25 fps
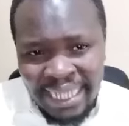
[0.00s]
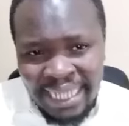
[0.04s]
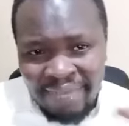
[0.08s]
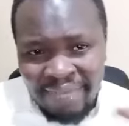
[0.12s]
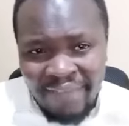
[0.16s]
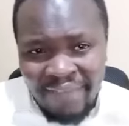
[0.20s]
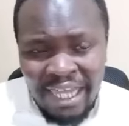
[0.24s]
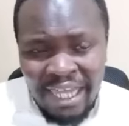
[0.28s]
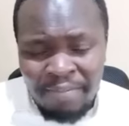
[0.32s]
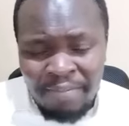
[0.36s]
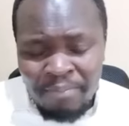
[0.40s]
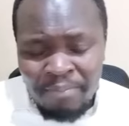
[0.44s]

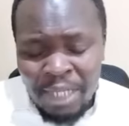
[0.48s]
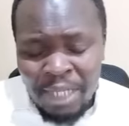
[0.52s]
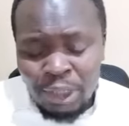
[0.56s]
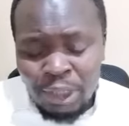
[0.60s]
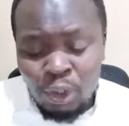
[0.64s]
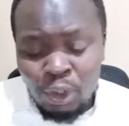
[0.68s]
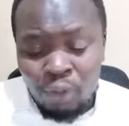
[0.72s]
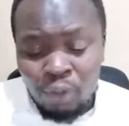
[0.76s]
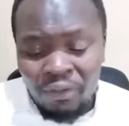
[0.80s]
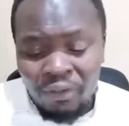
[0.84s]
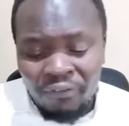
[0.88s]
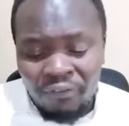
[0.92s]
saying that
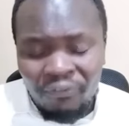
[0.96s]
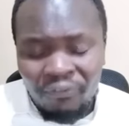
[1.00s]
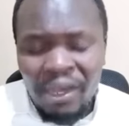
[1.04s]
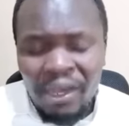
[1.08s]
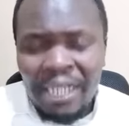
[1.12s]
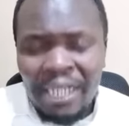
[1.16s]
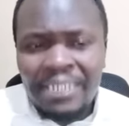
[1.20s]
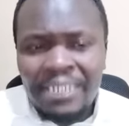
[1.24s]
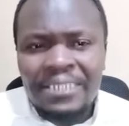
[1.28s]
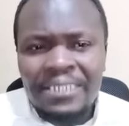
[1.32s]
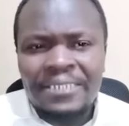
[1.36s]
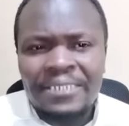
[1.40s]
based on the
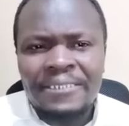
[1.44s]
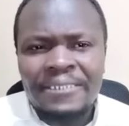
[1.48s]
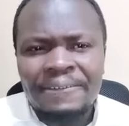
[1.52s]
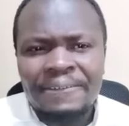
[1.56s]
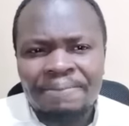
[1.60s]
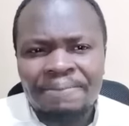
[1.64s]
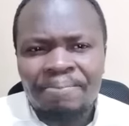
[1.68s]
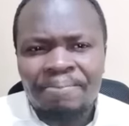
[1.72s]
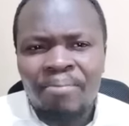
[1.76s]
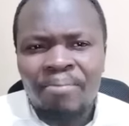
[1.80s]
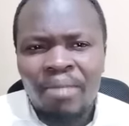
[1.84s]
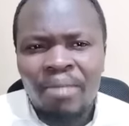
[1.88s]
fact
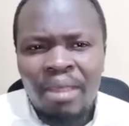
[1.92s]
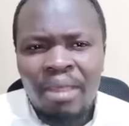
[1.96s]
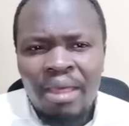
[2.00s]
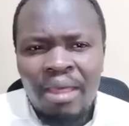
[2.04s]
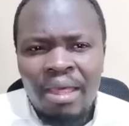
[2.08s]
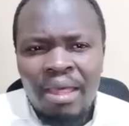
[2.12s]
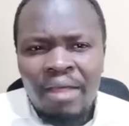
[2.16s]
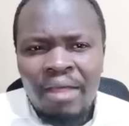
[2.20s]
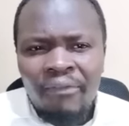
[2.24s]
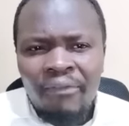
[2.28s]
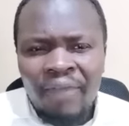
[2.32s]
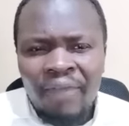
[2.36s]

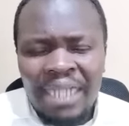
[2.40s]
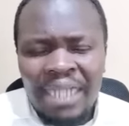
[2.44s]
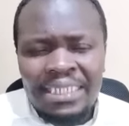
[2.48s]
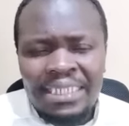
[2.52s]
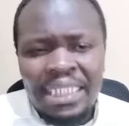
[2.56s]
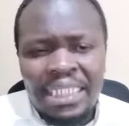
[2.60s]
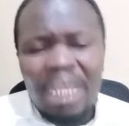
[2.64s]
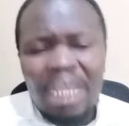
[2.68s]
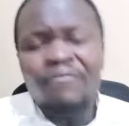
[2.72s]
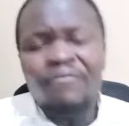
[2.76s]
that